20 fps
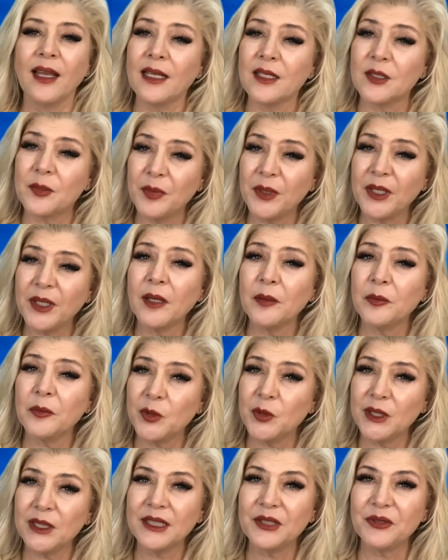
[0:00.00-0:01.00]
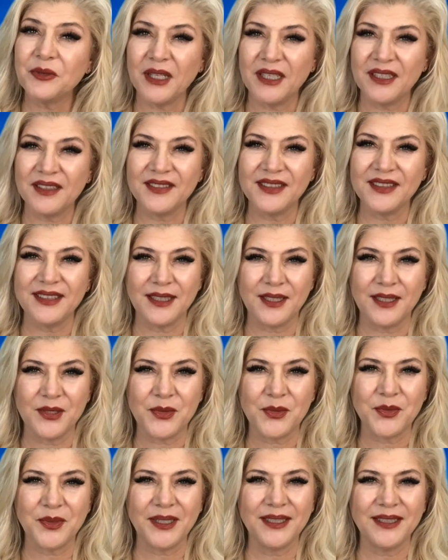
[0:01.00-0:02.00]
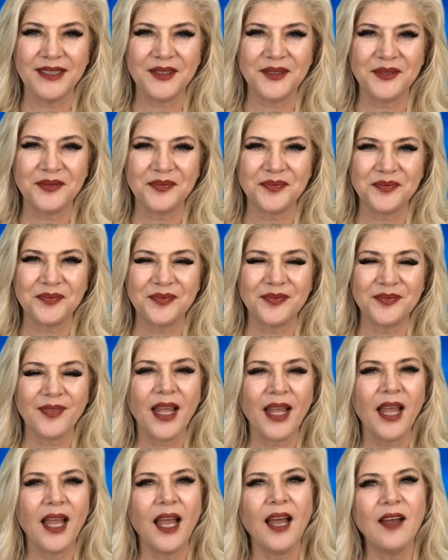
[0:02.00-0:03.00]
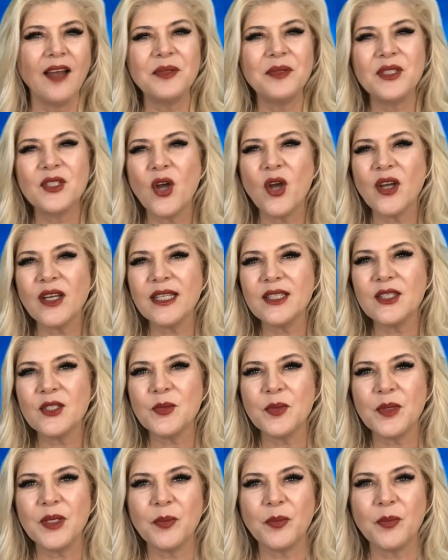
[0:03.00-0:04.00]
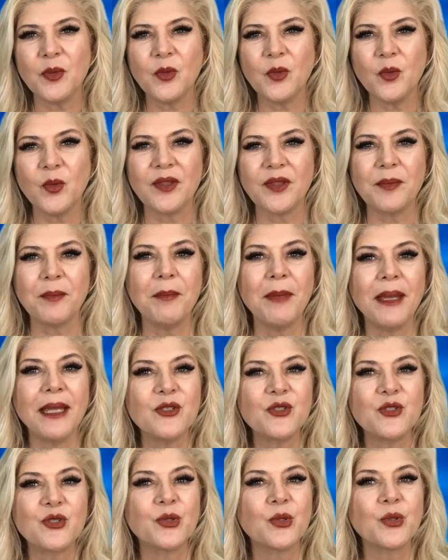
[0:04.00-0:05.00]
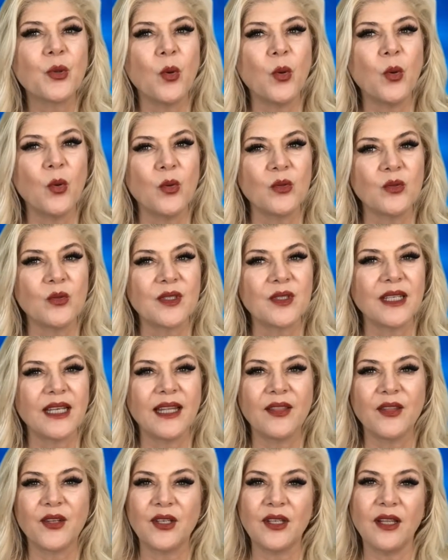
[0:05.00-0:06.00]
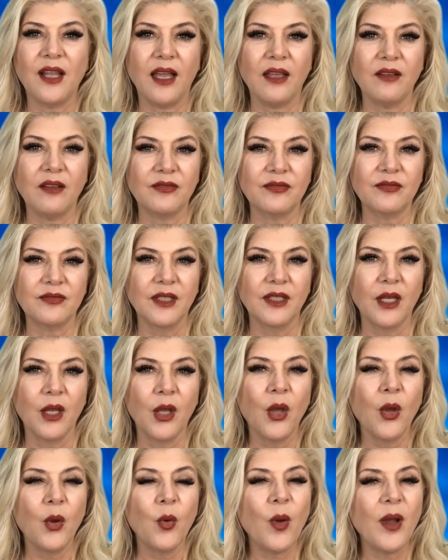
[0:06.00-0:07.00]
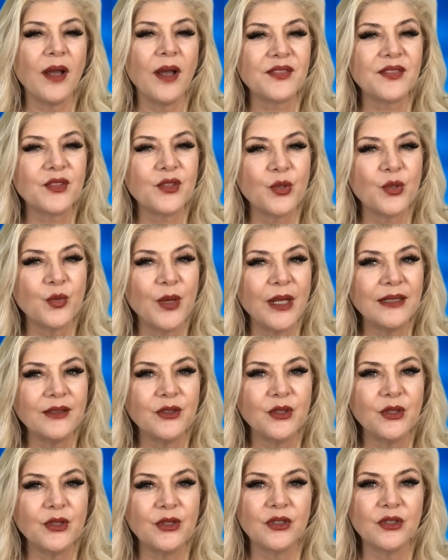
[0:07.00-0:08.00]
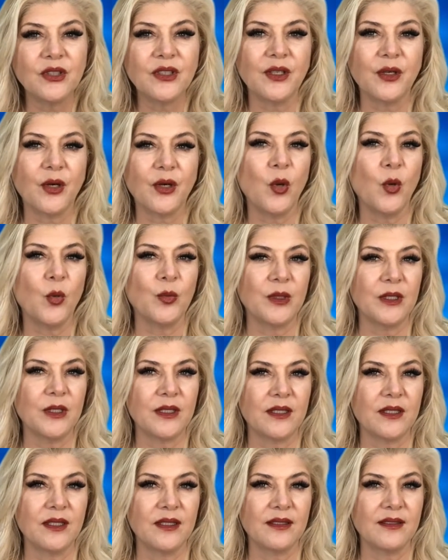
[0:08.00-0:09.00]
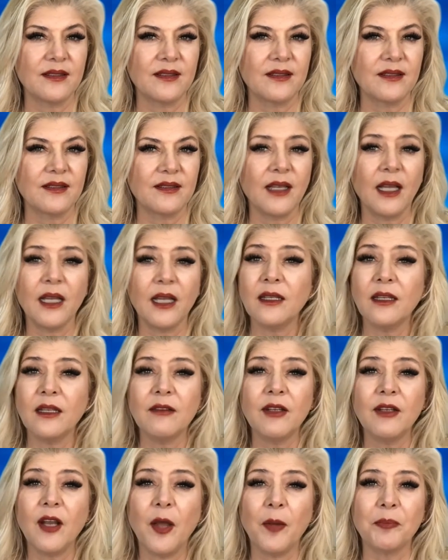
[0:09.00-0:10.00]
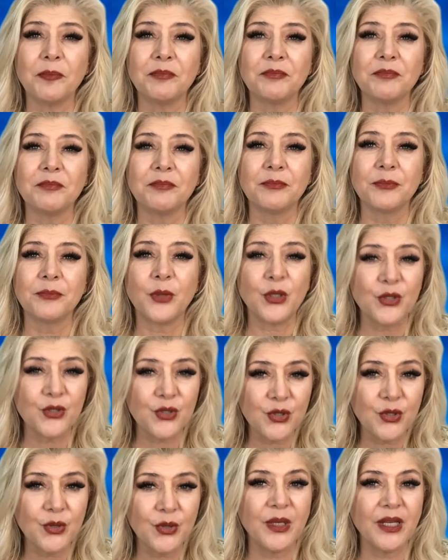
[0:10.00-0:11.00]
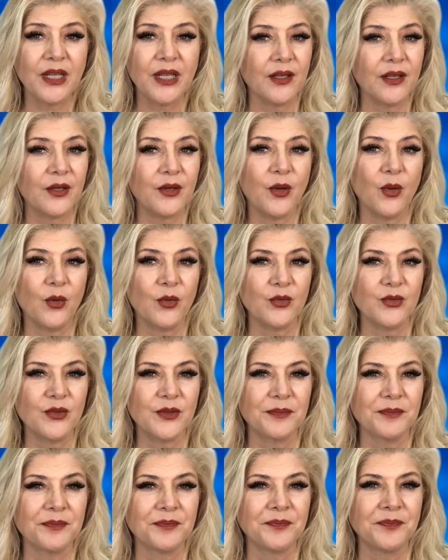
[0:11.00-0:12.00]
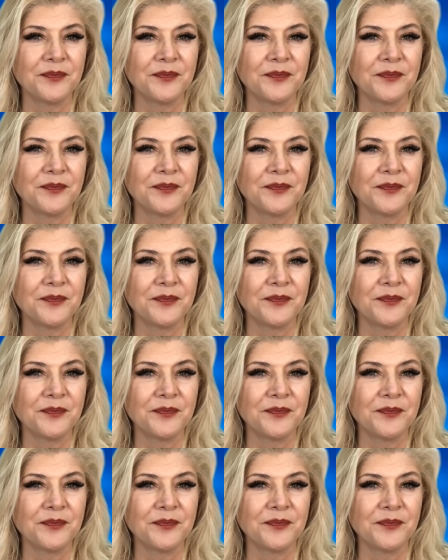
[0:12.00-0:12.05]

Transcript: has become really relevant this week. I've been talking to people with major goals in their life who have surrendered to their hopelessness and given up pursuing their goals.